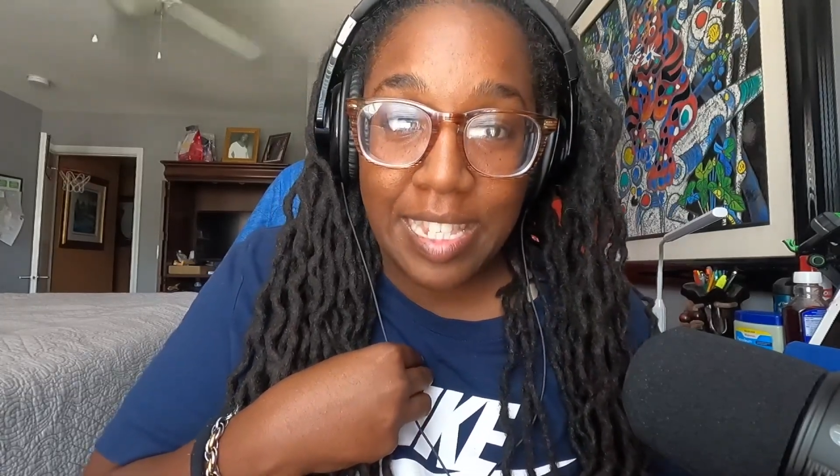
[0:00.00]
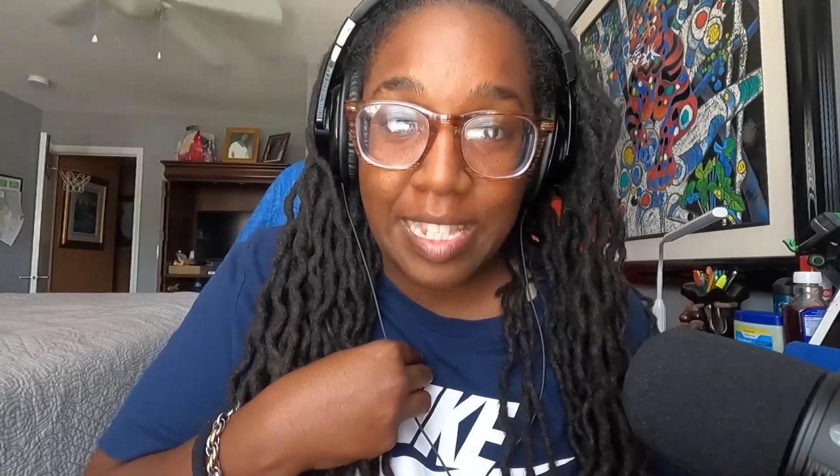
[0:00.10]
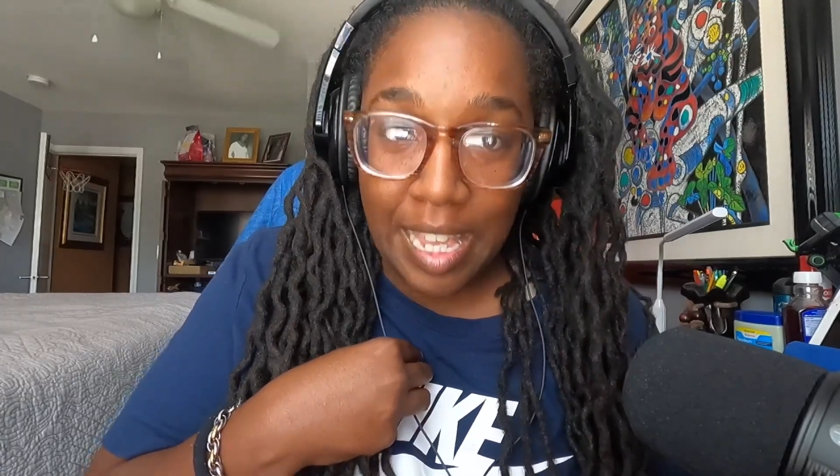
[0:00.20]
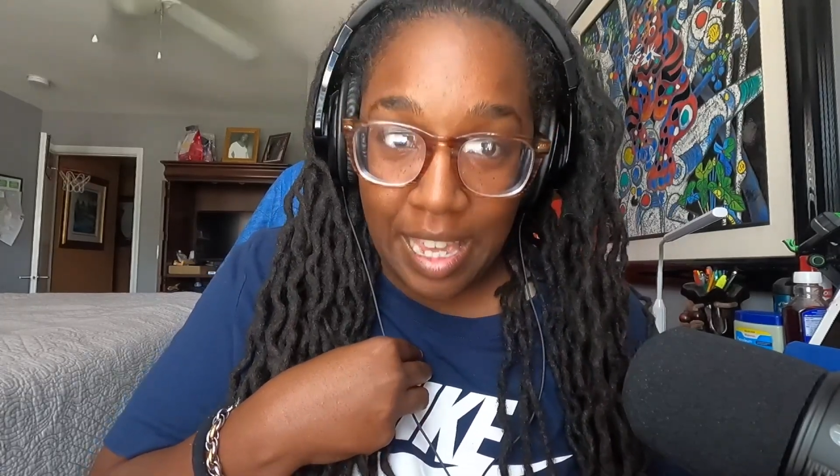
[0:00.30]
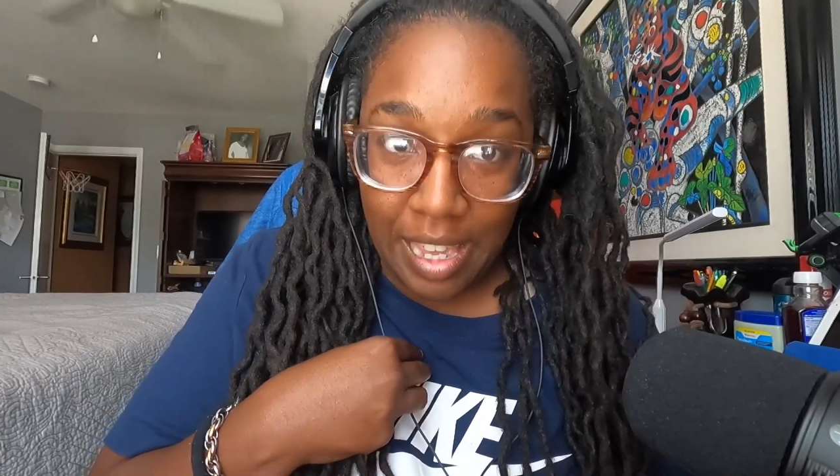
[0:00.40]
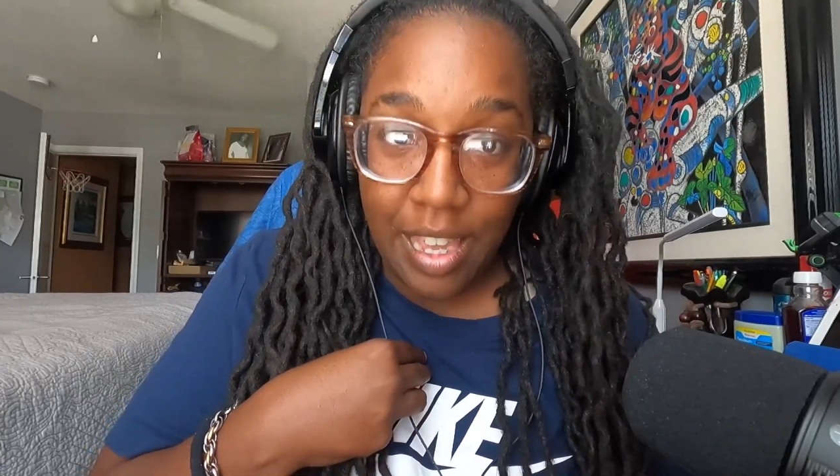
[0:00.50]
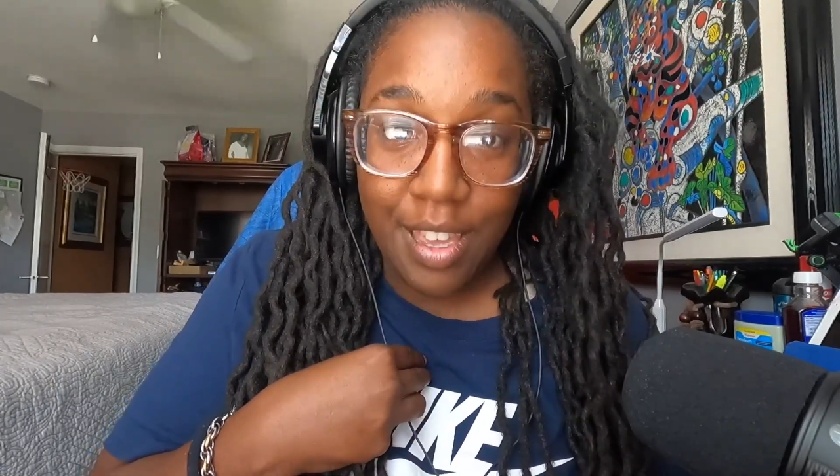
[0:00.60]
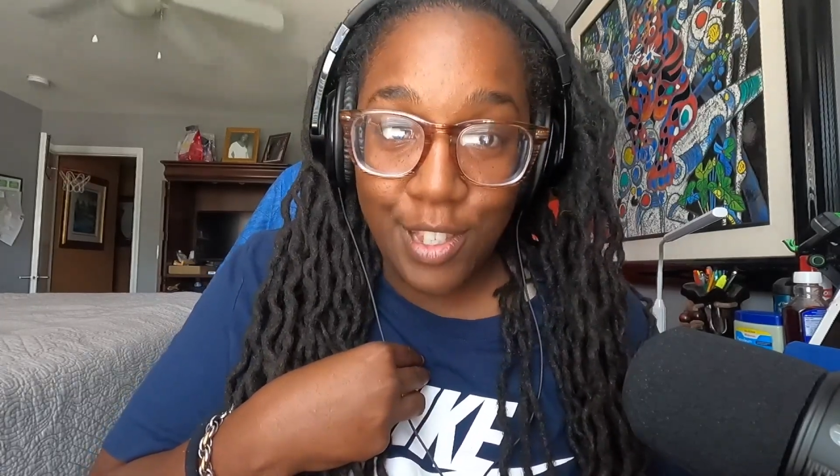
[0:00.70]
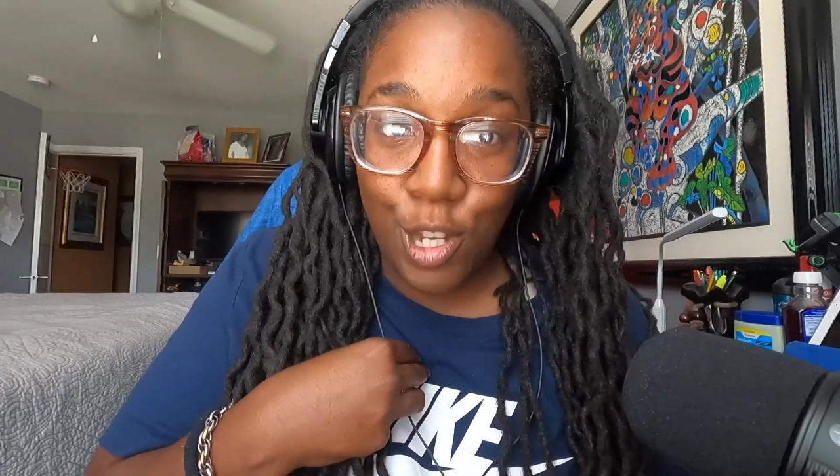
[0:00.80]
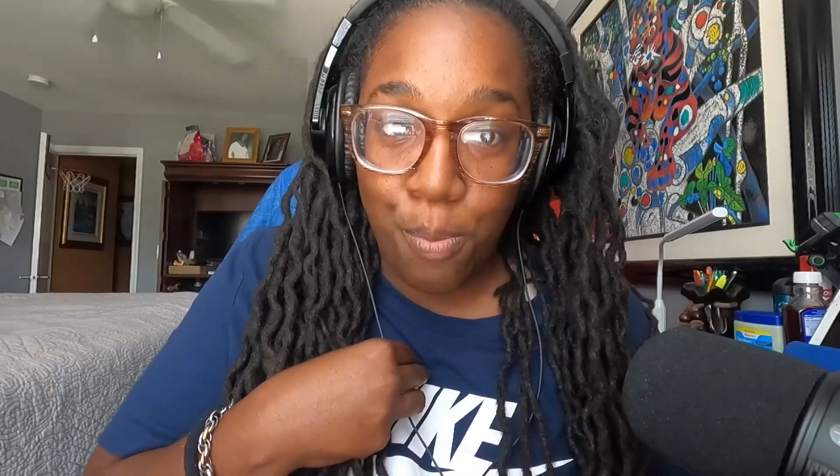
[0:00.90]
sea
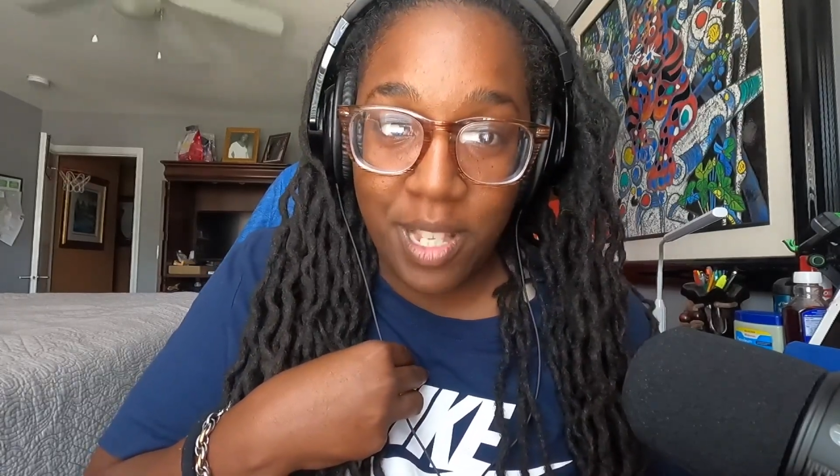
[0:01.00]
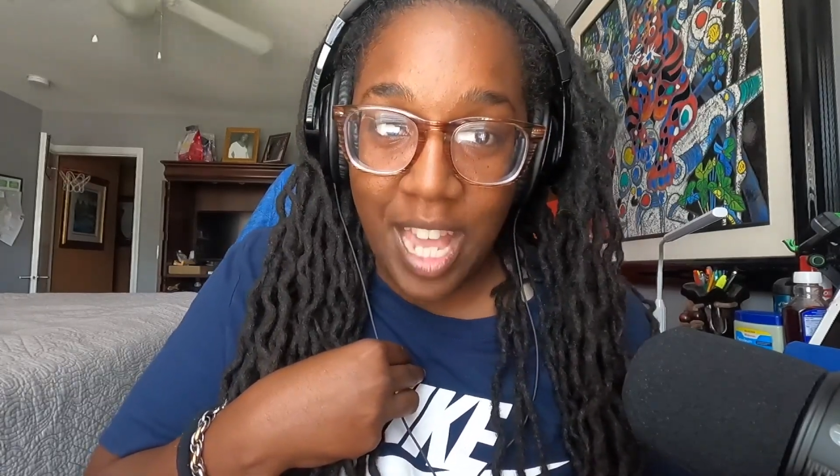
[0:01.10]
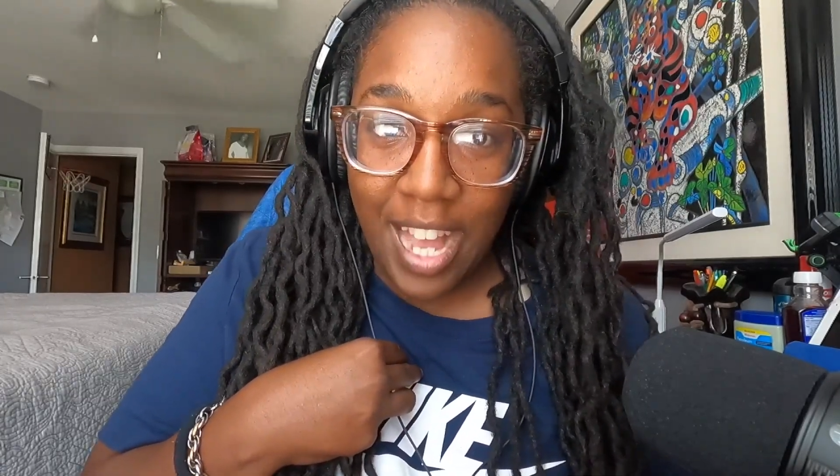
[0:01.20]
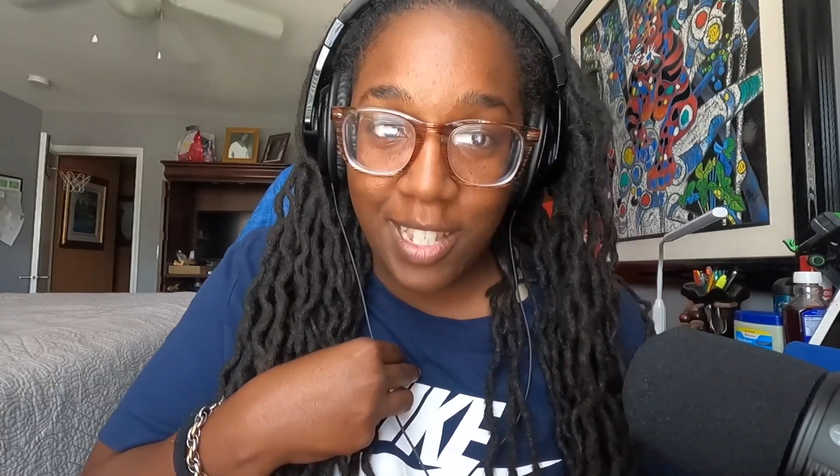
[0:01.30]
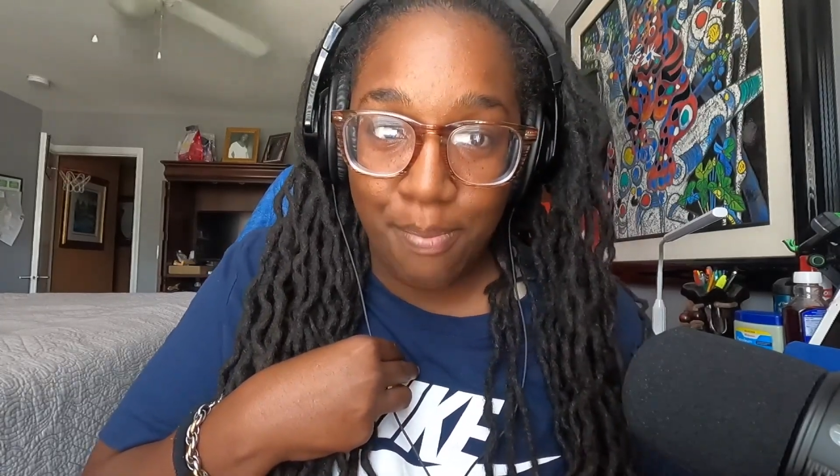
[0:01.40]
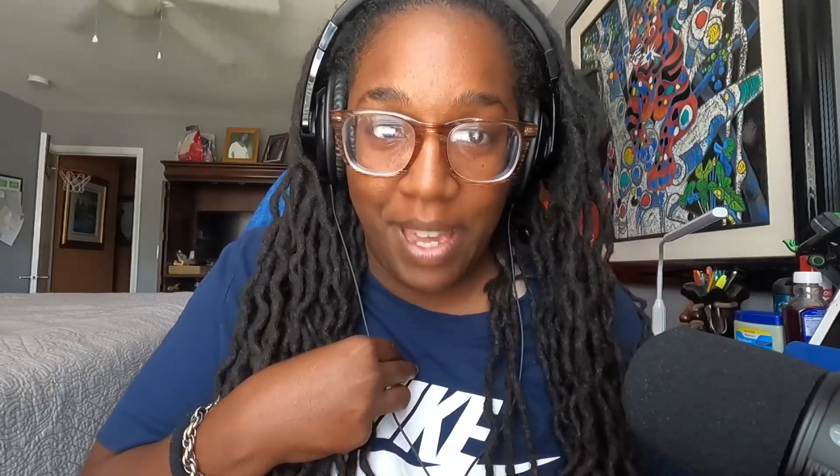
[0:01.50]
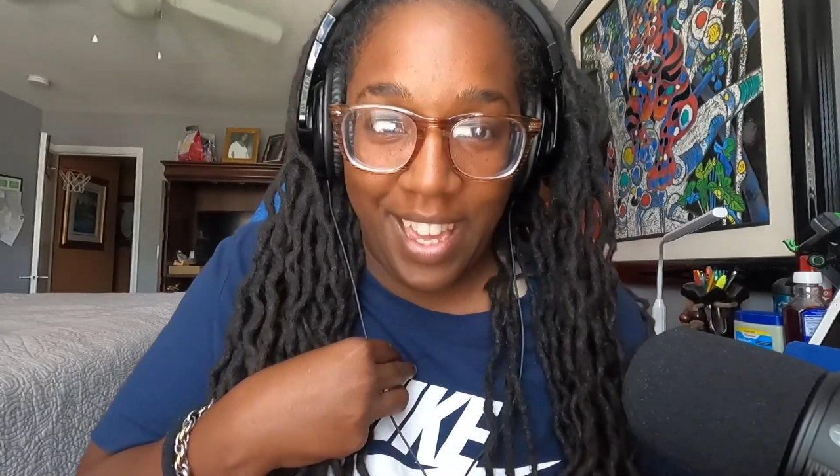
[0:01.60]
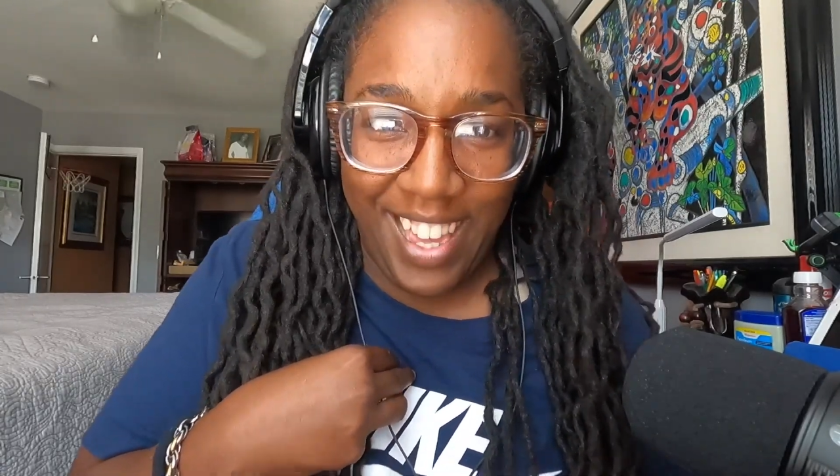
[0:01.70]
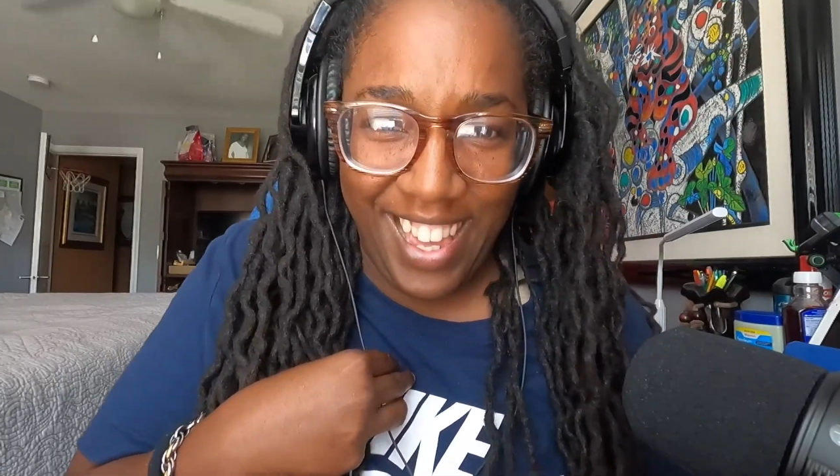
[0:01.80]
to protect me.